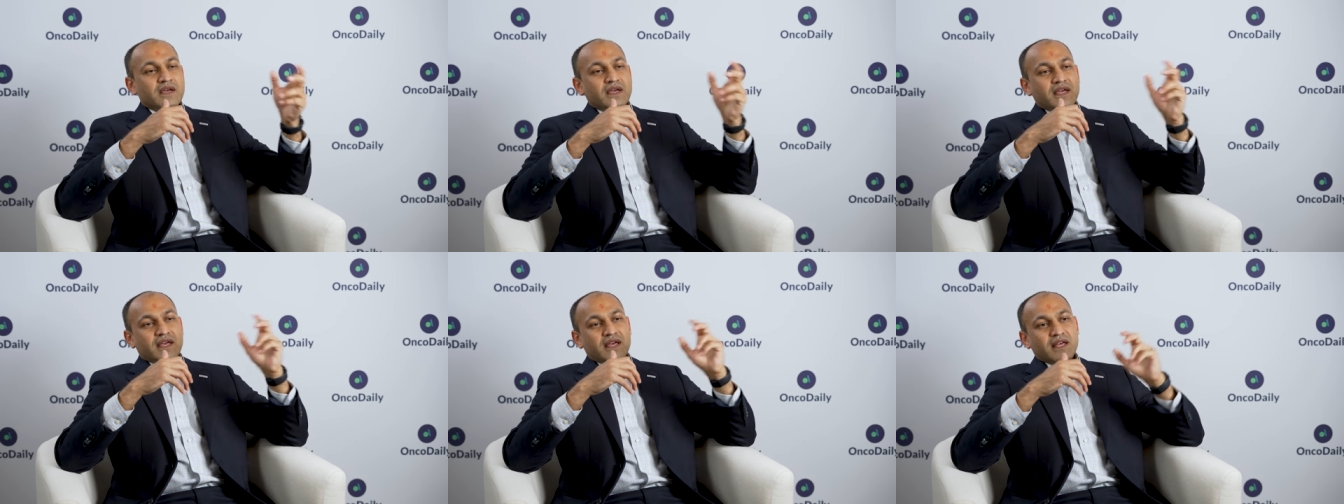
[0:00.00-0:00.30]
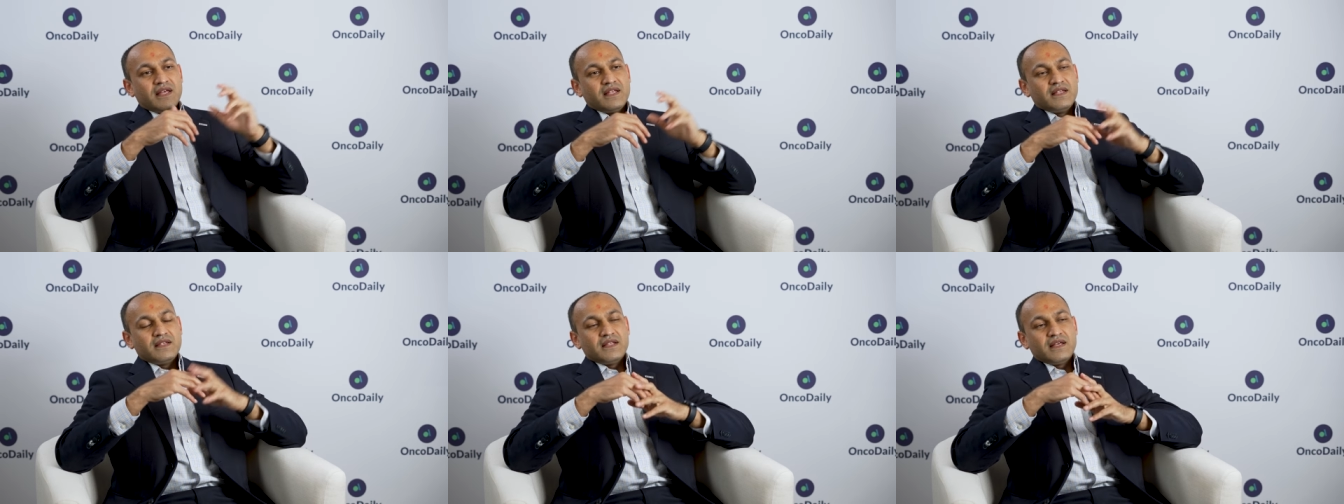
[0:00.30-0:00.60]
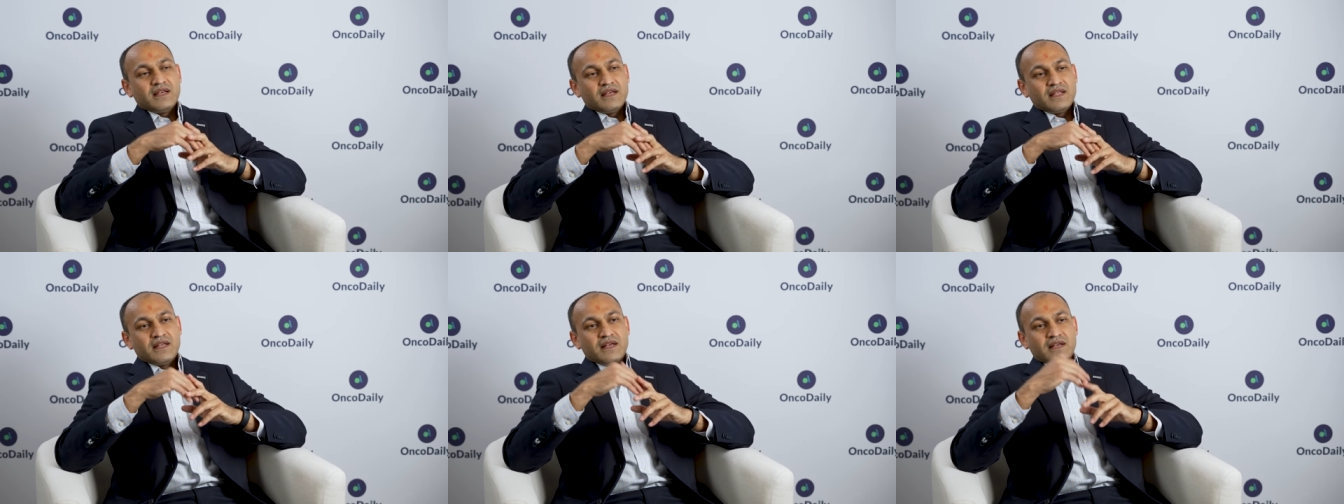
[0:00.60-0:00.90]
And
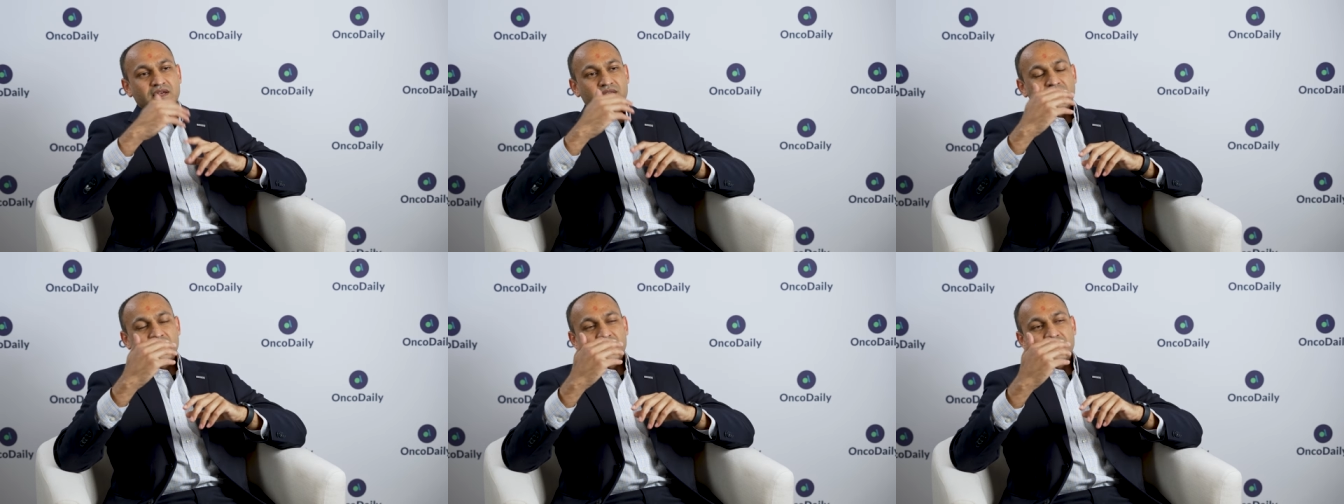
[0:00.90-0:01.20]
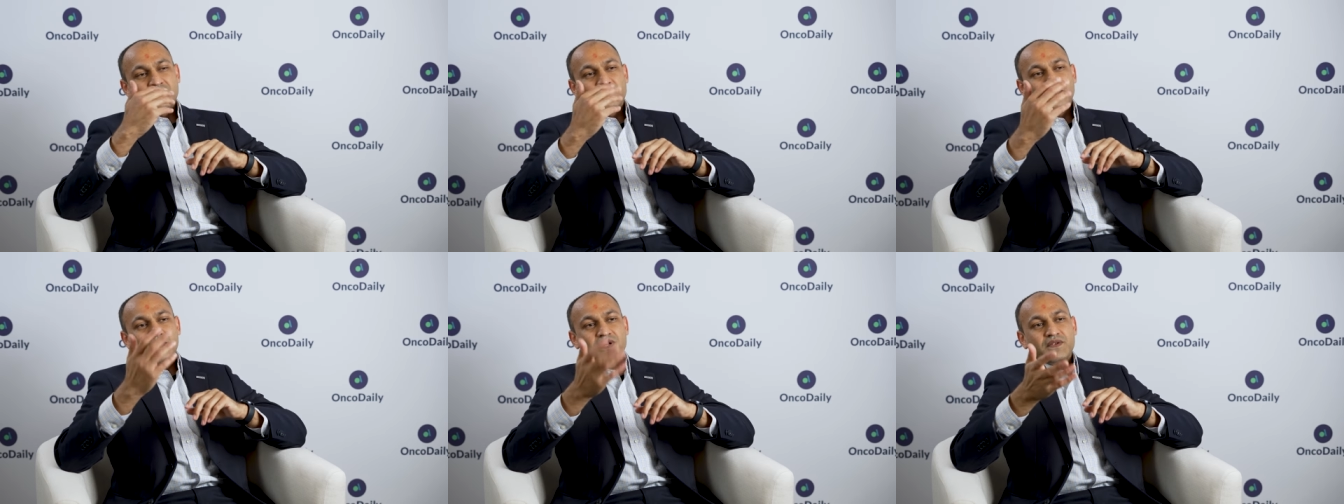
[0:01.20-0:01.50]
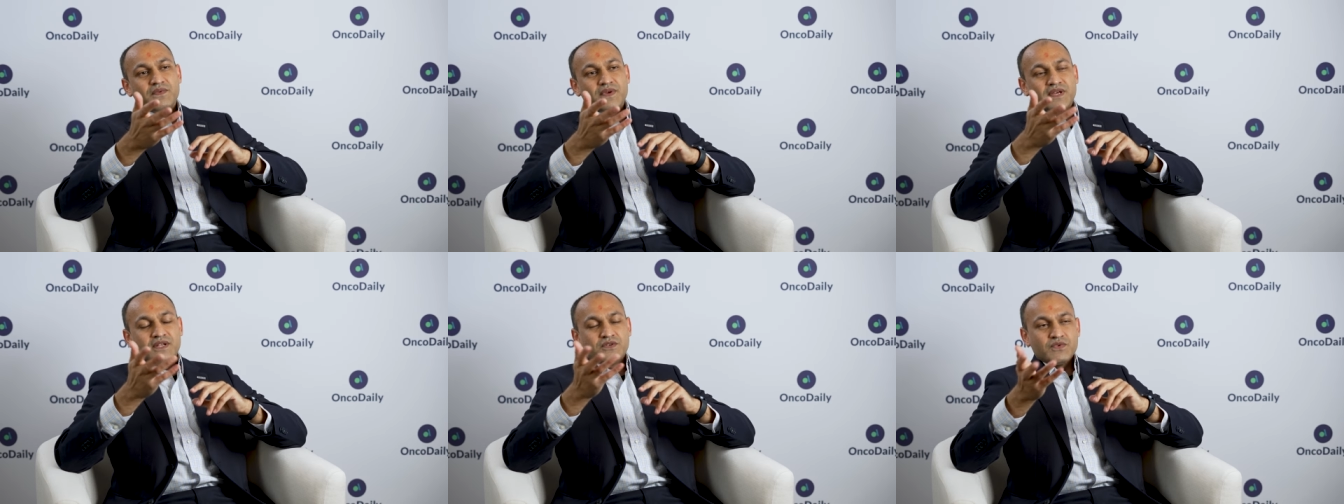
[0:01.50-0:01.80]
uh,
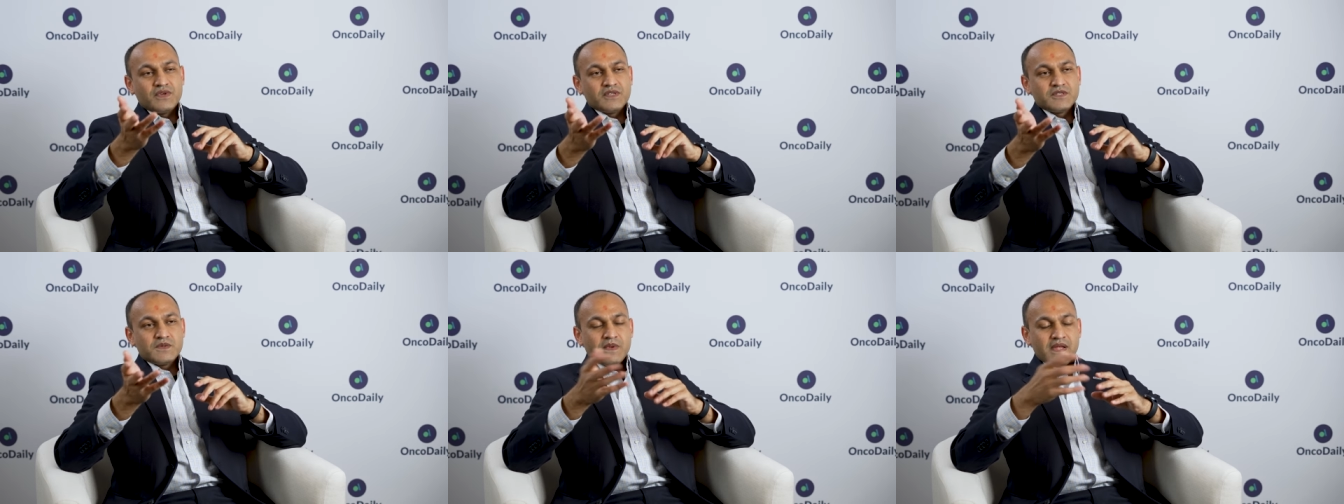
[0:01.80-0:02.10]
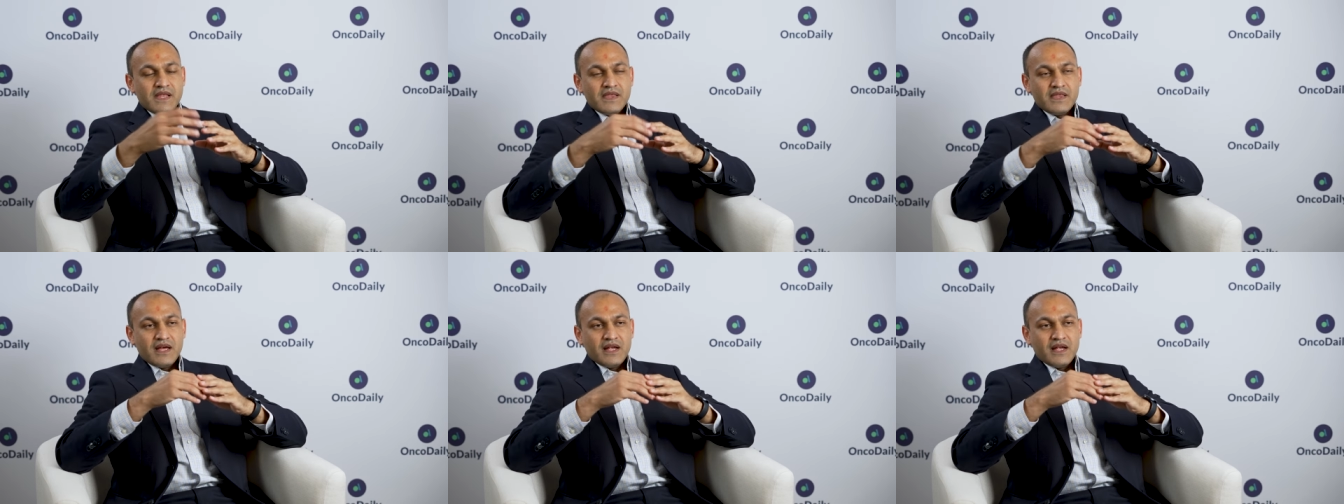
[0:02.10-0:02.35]
one way to explain